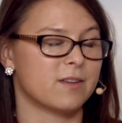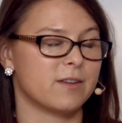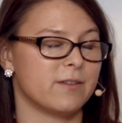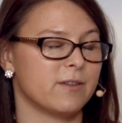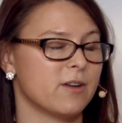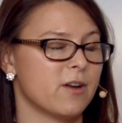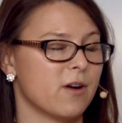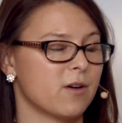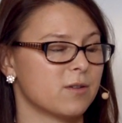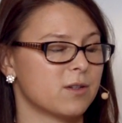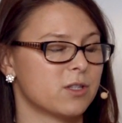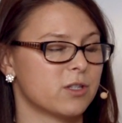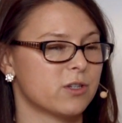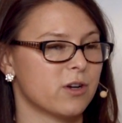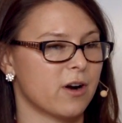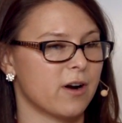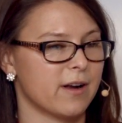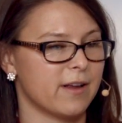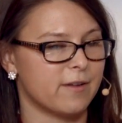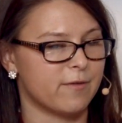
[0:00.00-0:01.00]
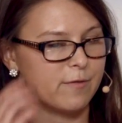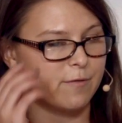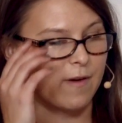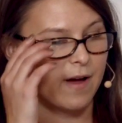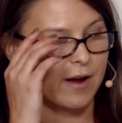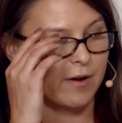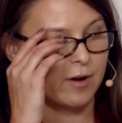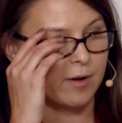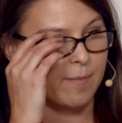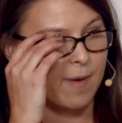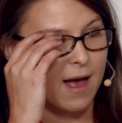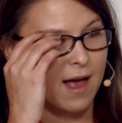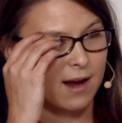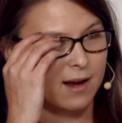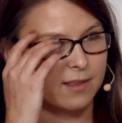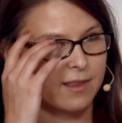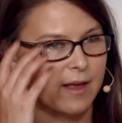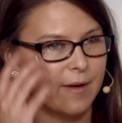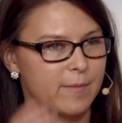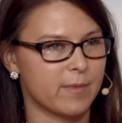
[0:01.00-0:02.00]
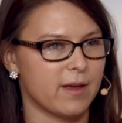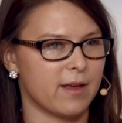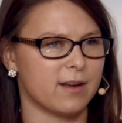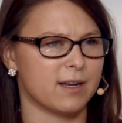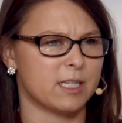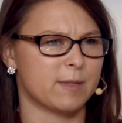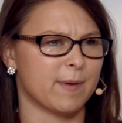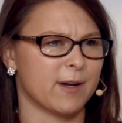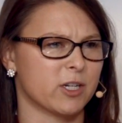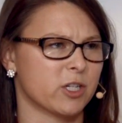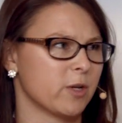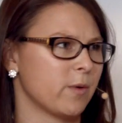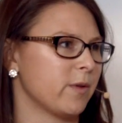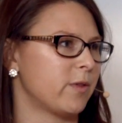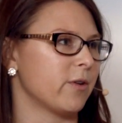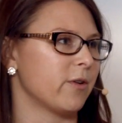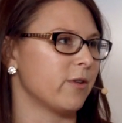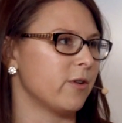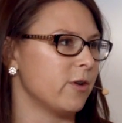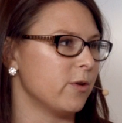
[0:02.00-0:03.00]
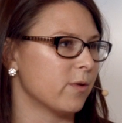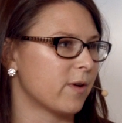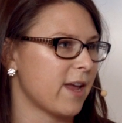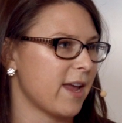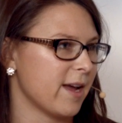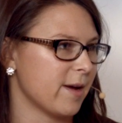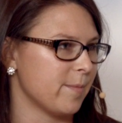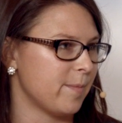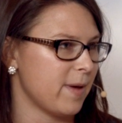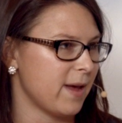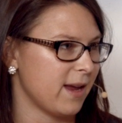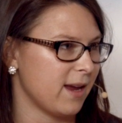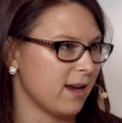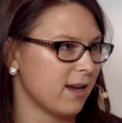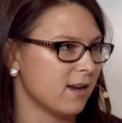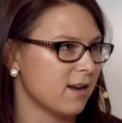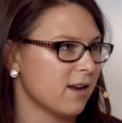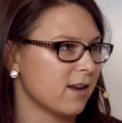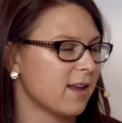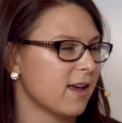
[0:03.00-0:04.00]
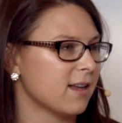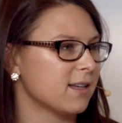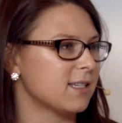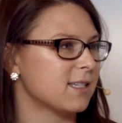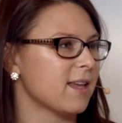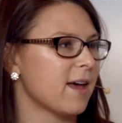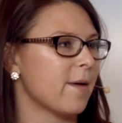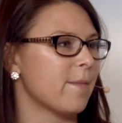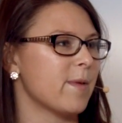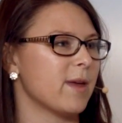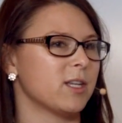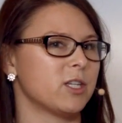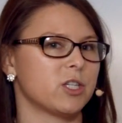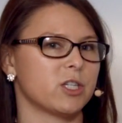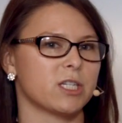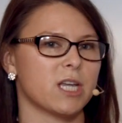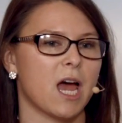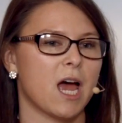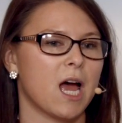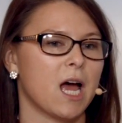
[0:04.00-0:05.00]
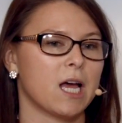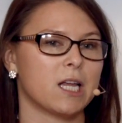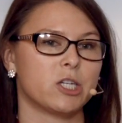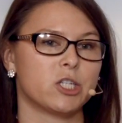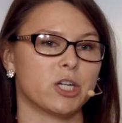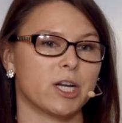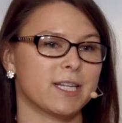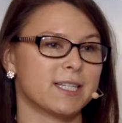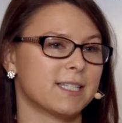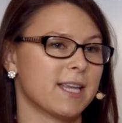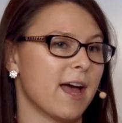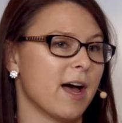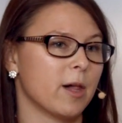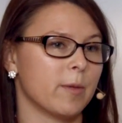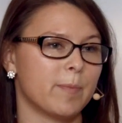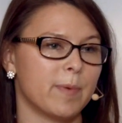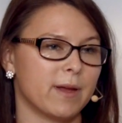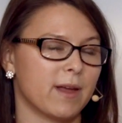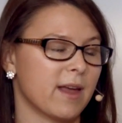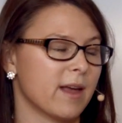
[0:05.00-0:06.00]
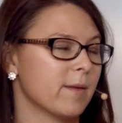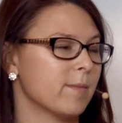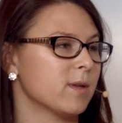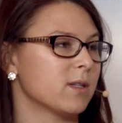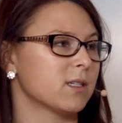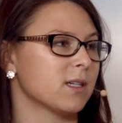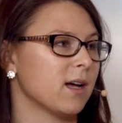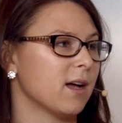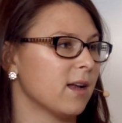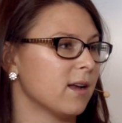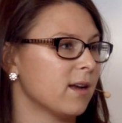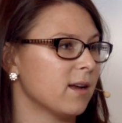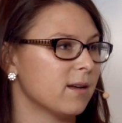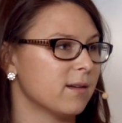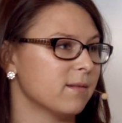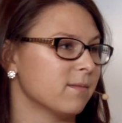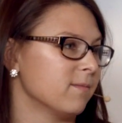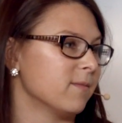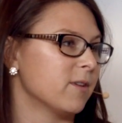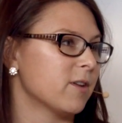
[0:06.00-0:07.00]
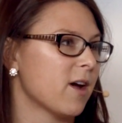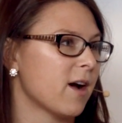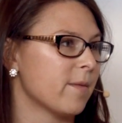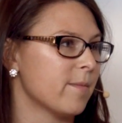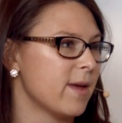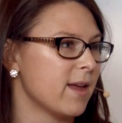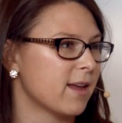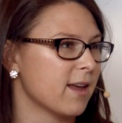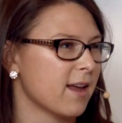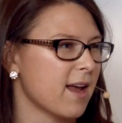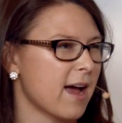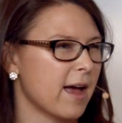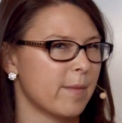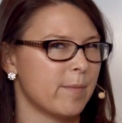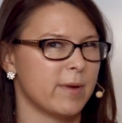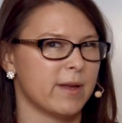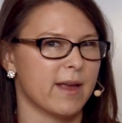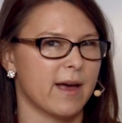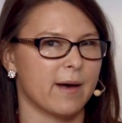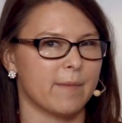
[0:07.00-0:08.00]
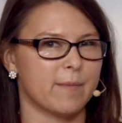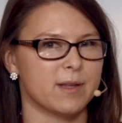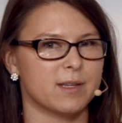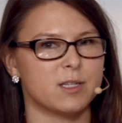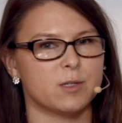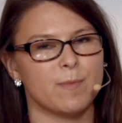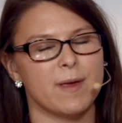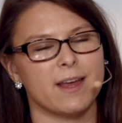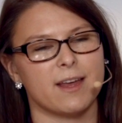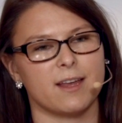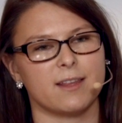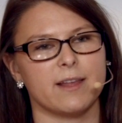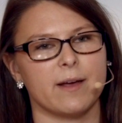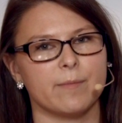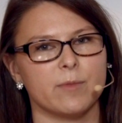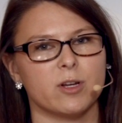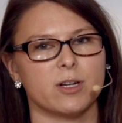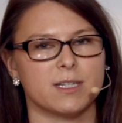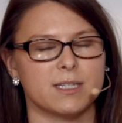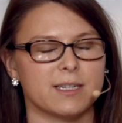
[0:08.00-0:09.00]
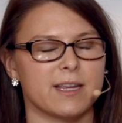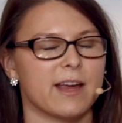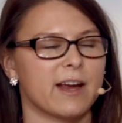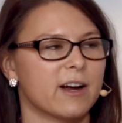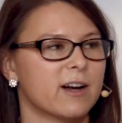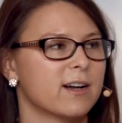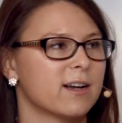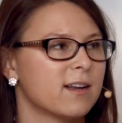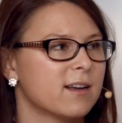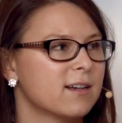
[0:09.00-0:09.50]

you know started firing back at them and especially with their new campaign against them it's just helping Amazon and not making IBM it's making them look scared